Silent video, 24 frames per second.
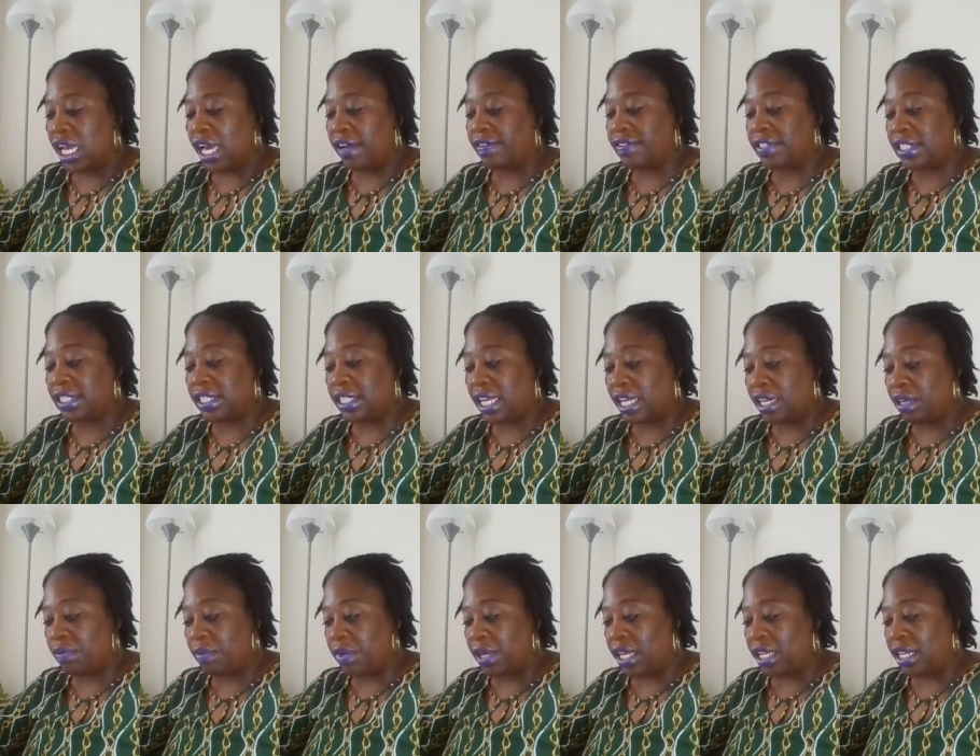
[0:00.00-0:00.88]
of
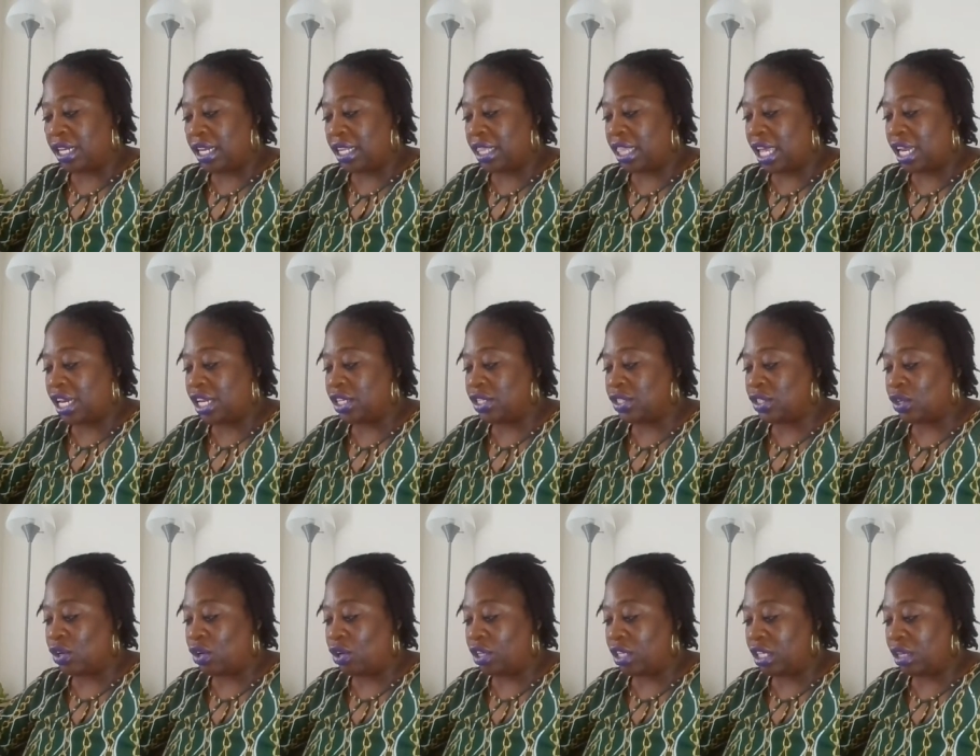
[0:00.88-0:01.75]
sentiment than
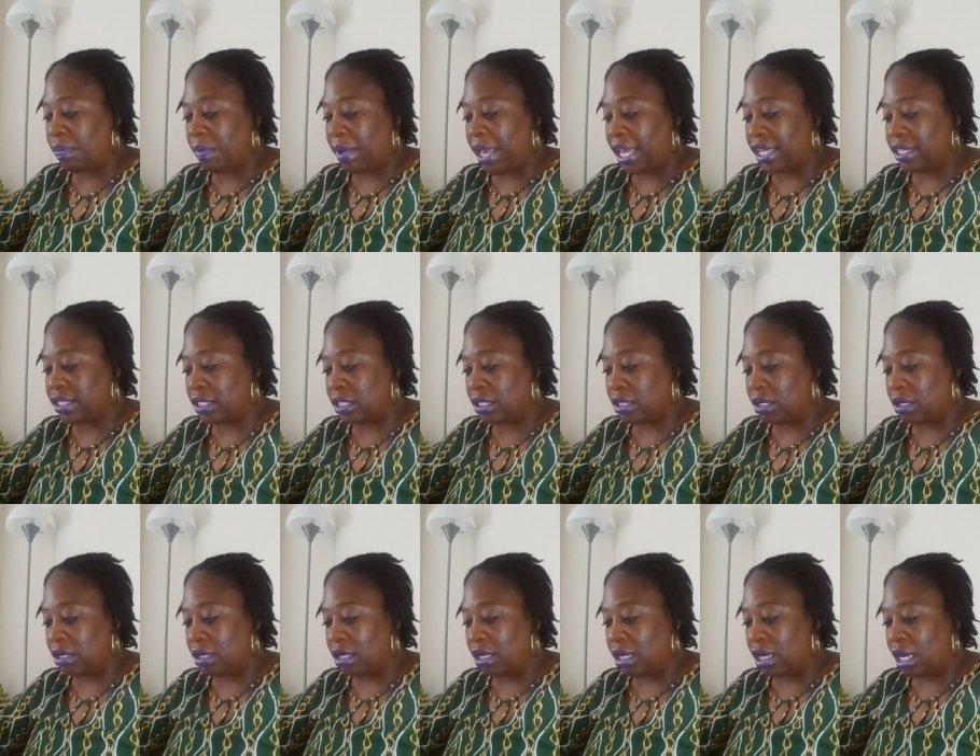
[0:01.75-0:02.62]
his early
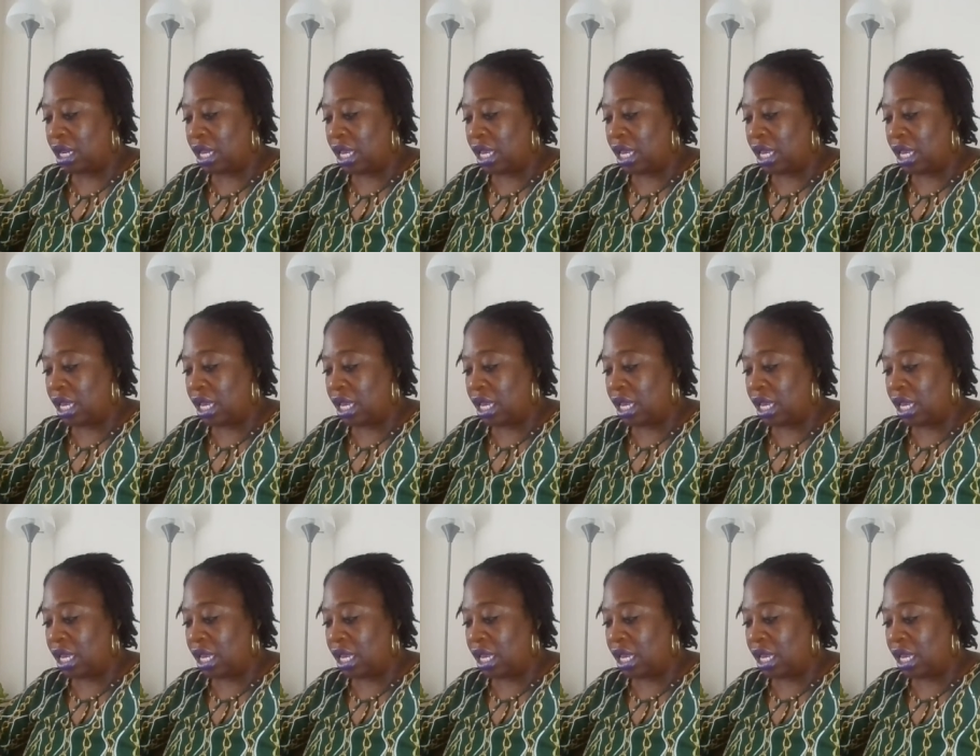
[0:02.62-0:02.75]
master.